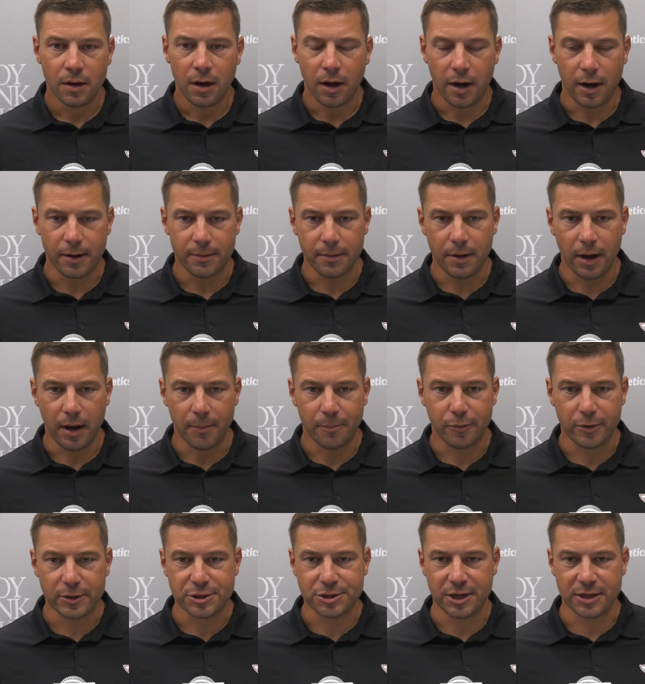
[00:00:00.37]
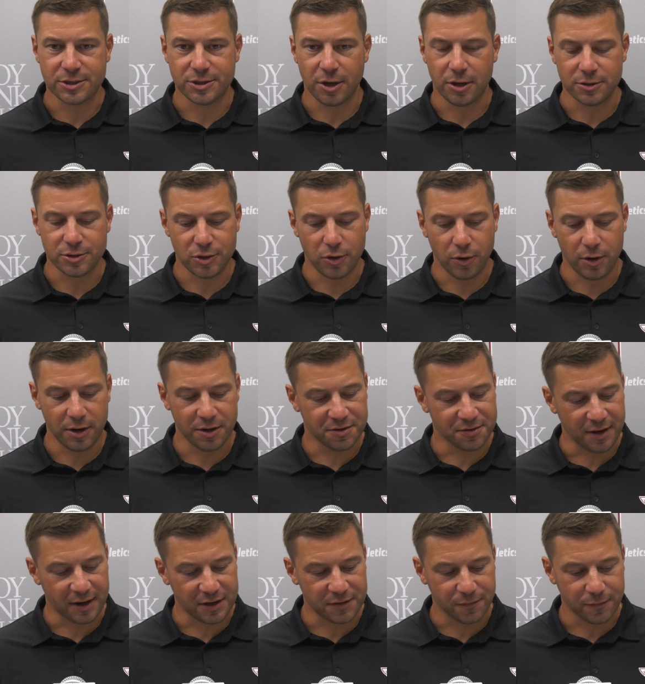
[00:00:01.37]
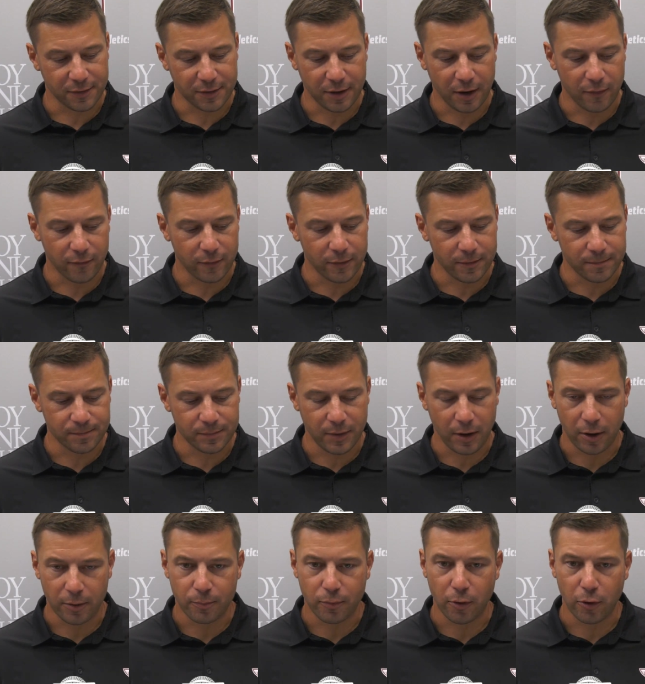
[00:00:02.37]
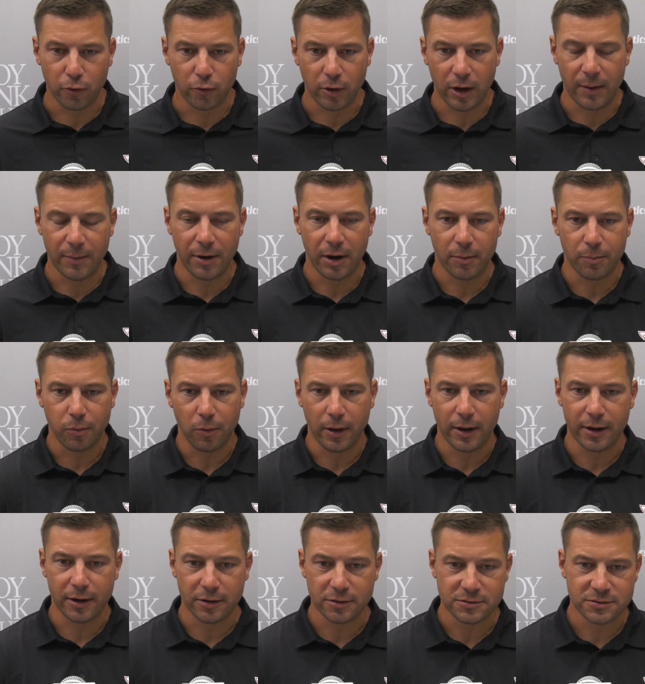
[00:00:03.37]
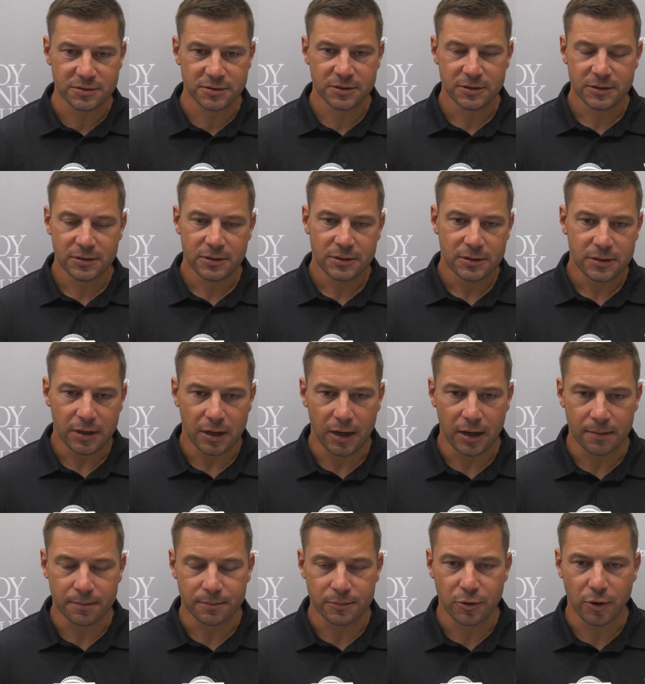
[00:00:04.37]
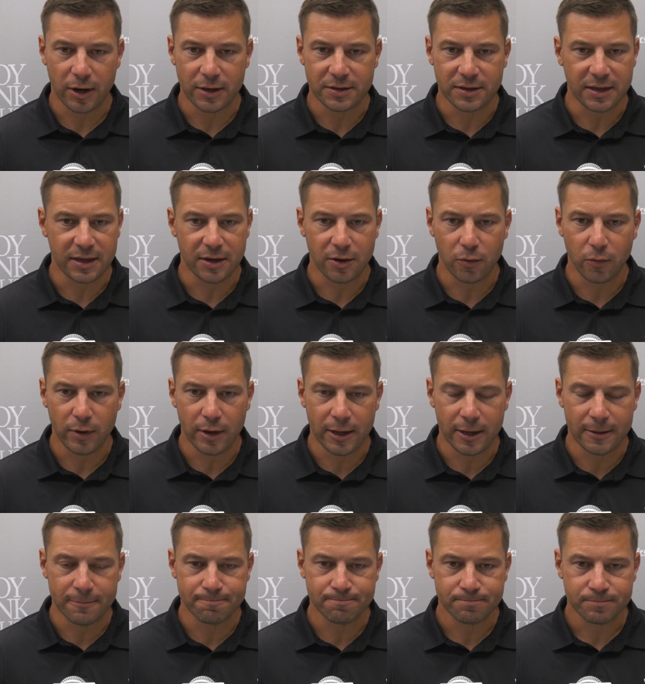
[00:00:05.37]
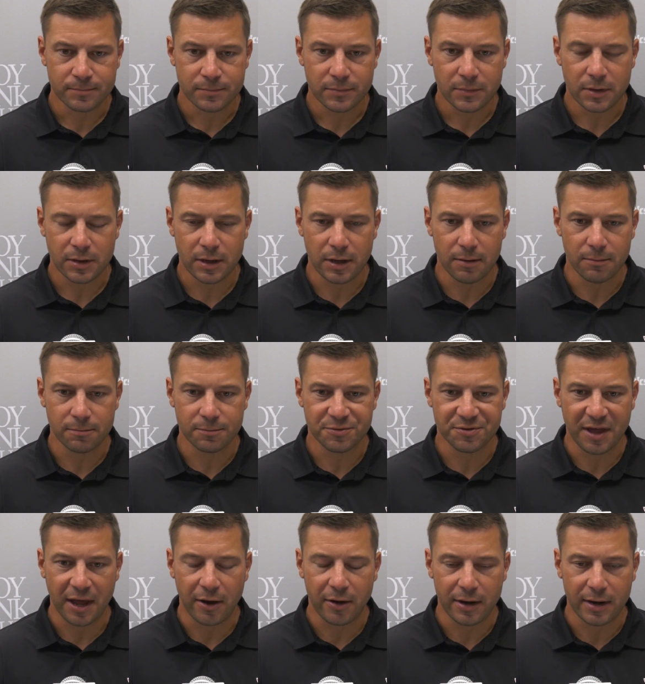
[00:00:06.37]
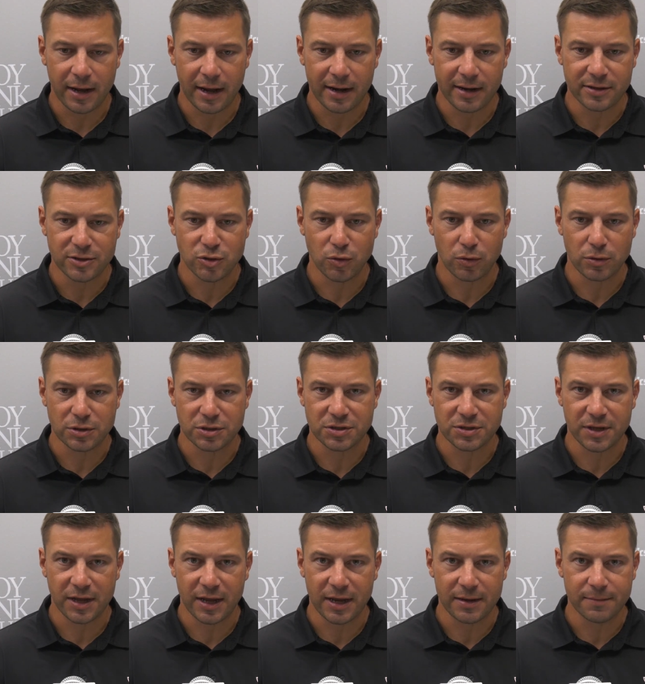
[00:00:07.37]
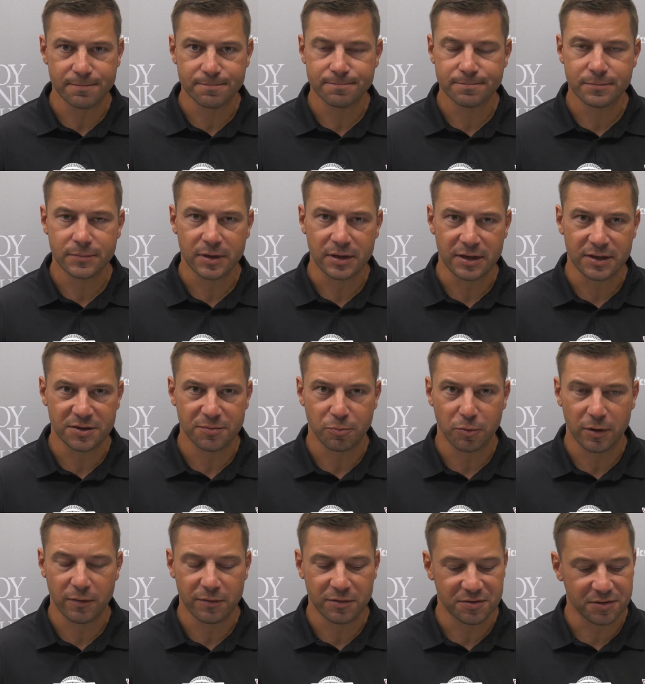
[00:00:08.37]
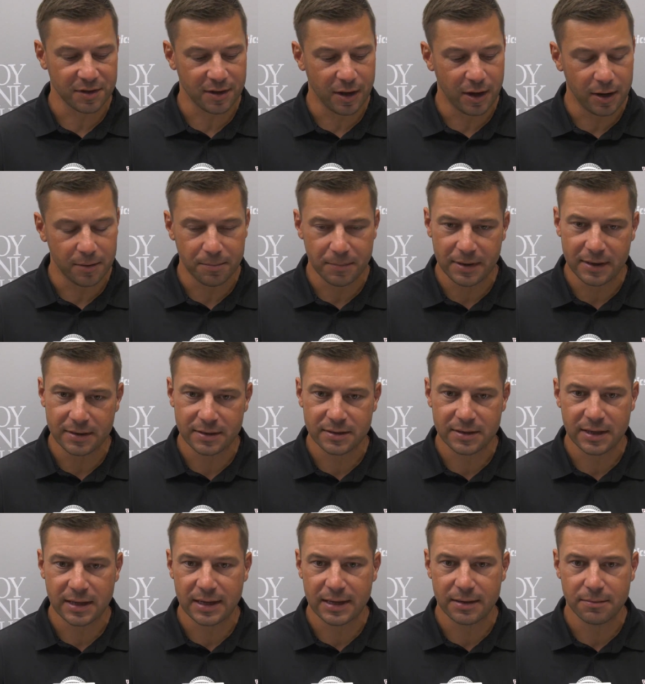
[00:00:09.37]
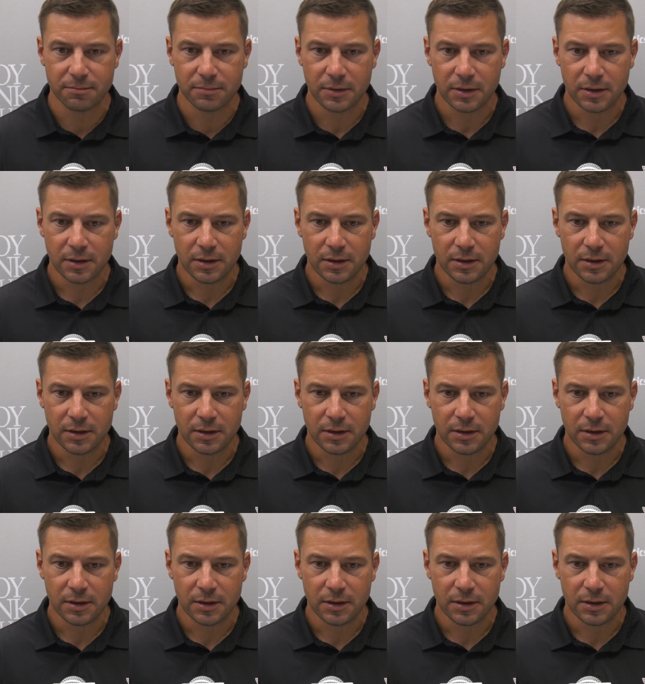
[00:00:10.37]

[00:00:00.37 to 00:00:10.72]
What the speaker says: All right. Appreciate y'all joining us. Thanks for covering our program and our players. Great to get a win Saturday night at Georgia State against previously an unbeaten team